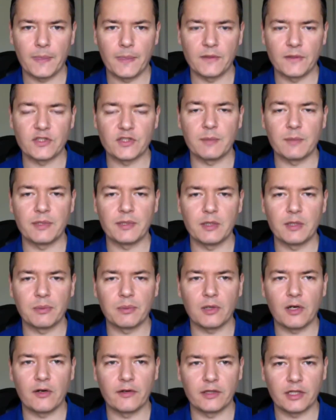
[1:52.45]
GPU
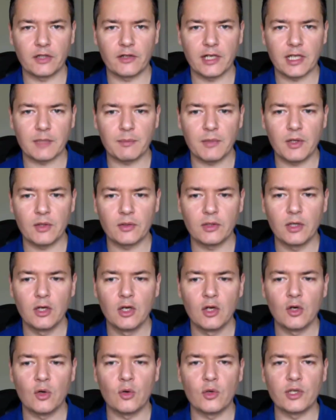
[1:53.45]
plotter in direct mode,
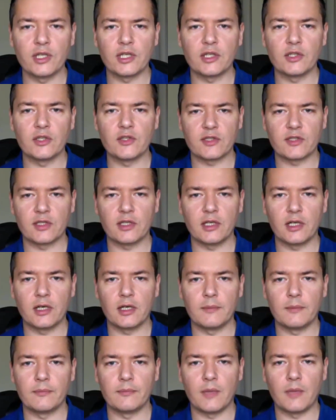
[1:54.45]
or you can use
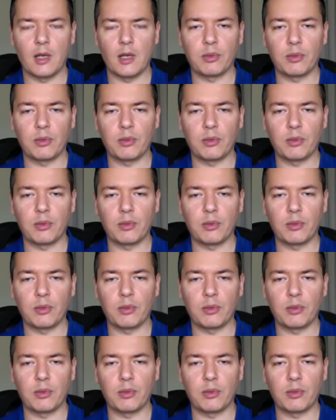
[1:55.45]
a